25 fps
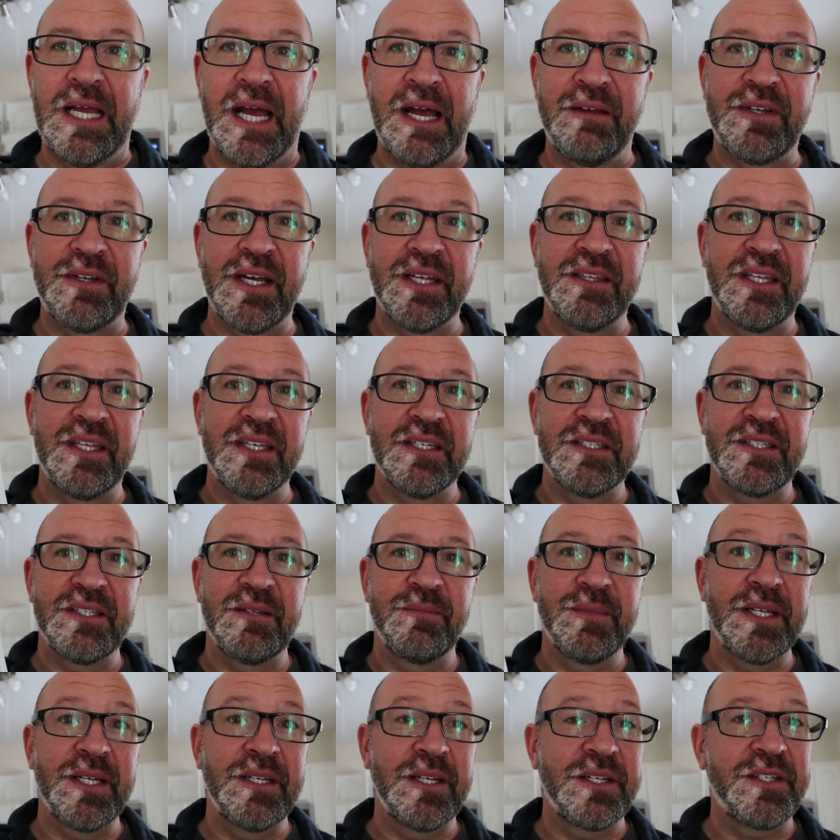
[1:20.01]
I've got this,
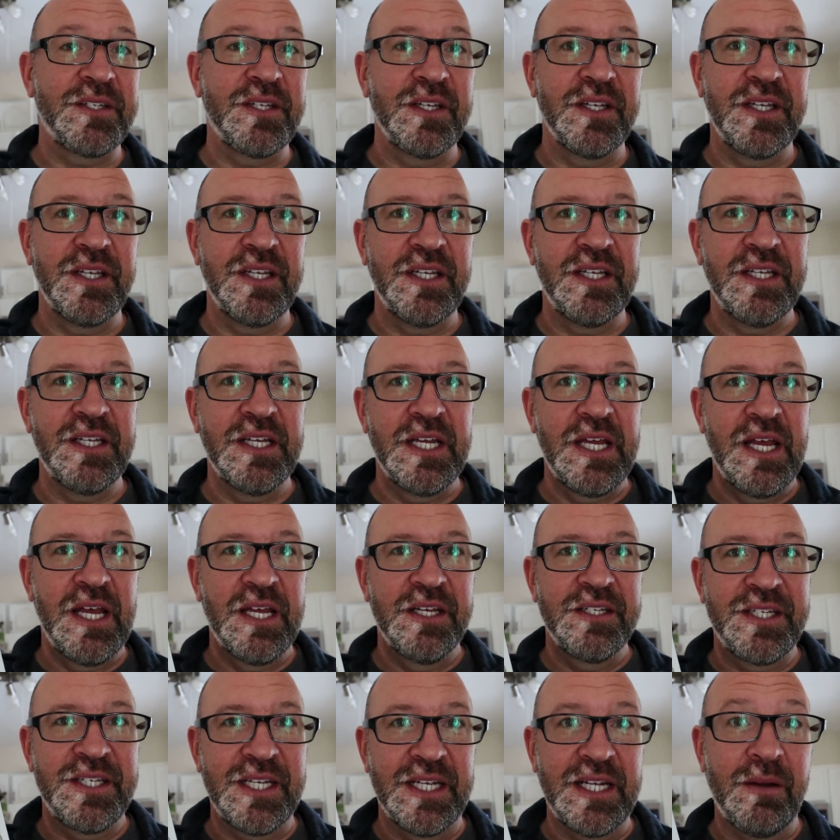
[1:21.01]
I'm not necessarily
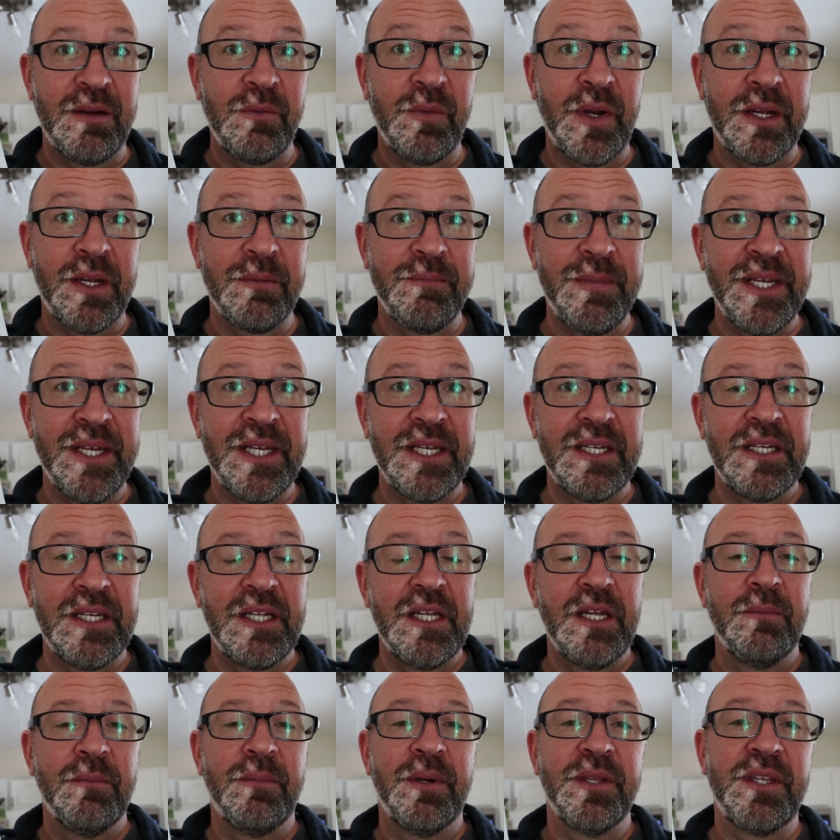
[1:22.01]
saying I recommend it,
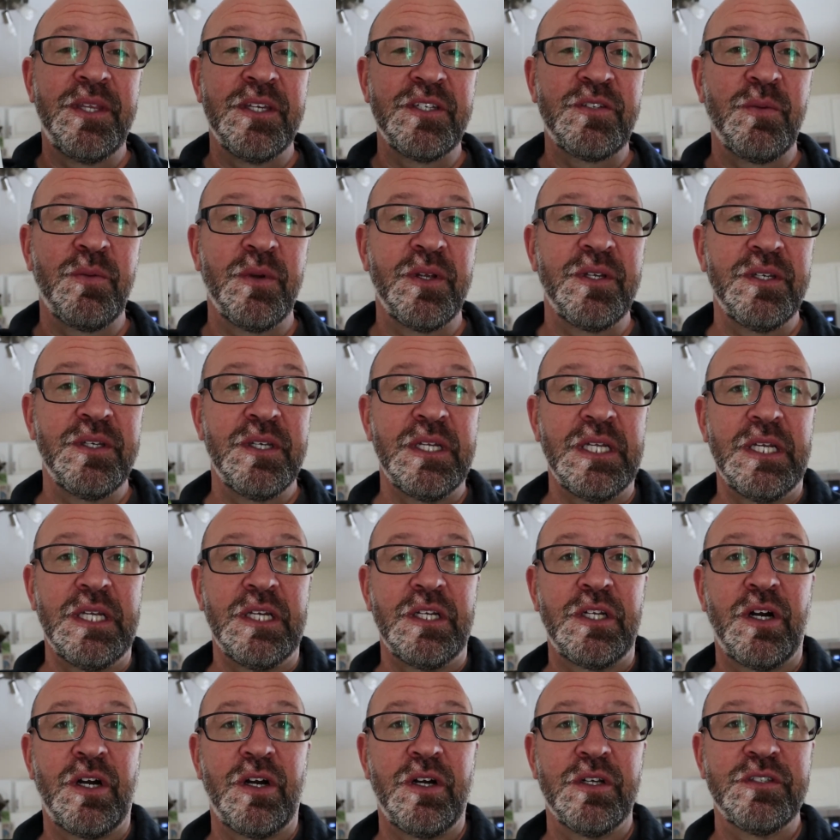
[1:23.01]
but this one
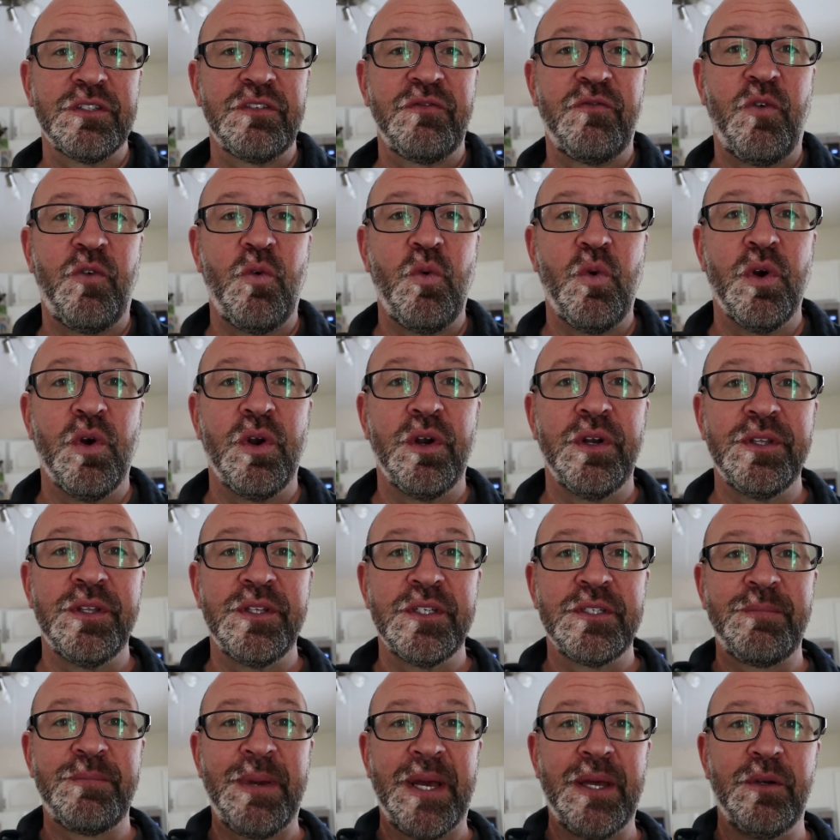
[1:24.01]
calls for,
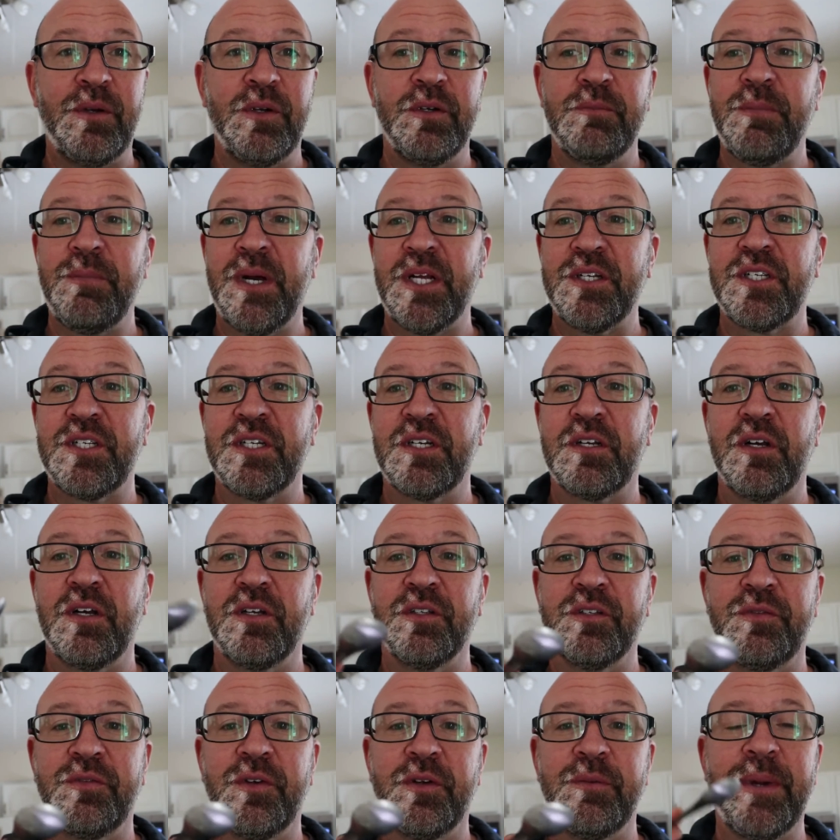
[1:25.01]
this powdered matcha
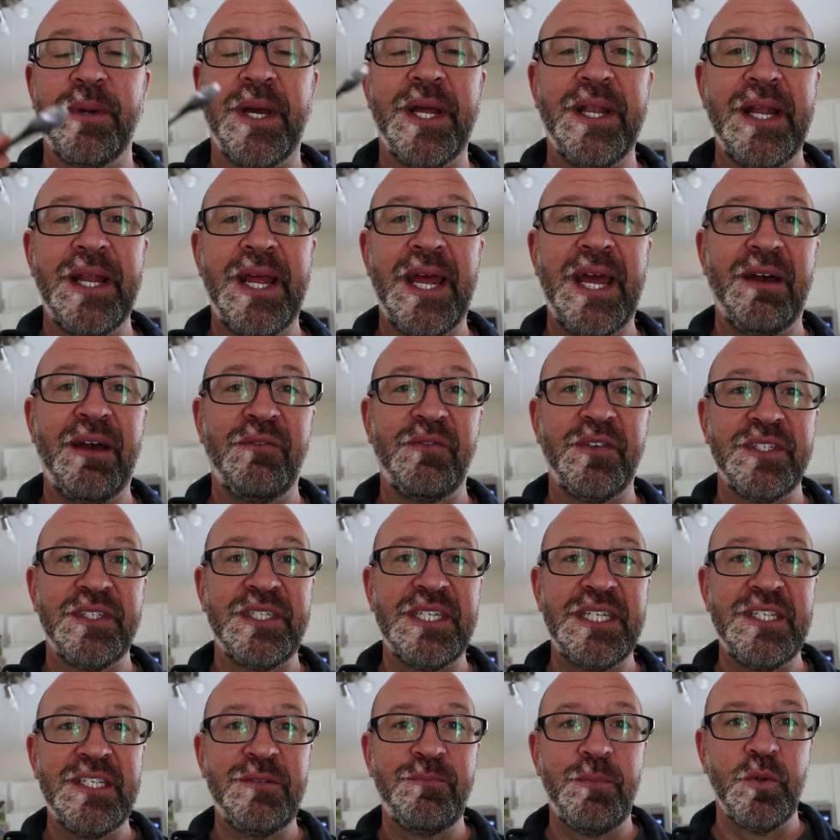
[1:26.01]
calls for about half a
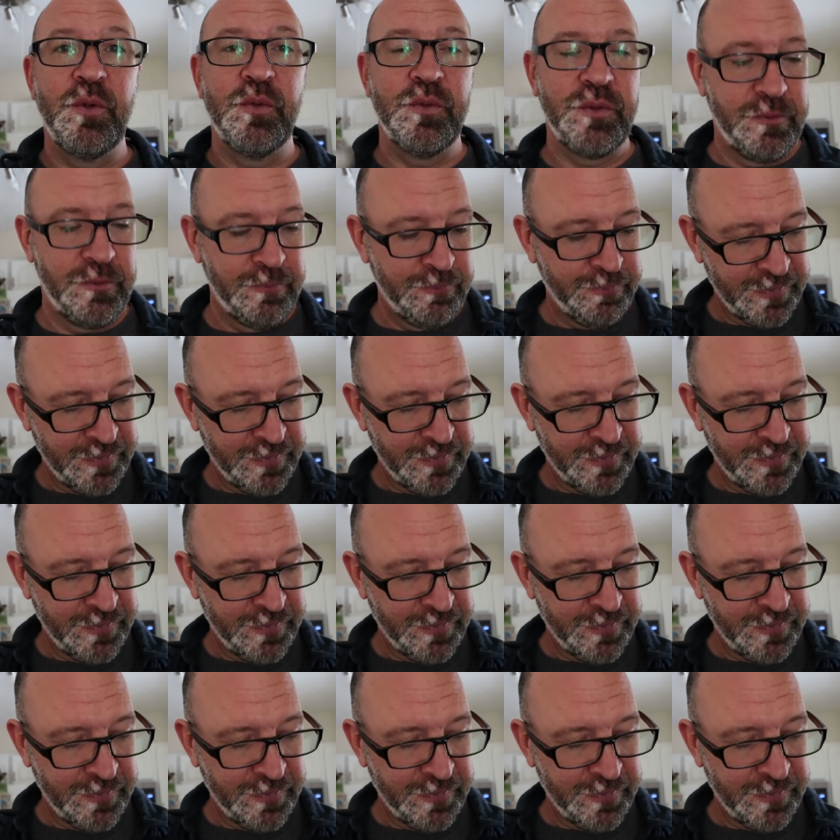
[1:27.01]
teaspoon.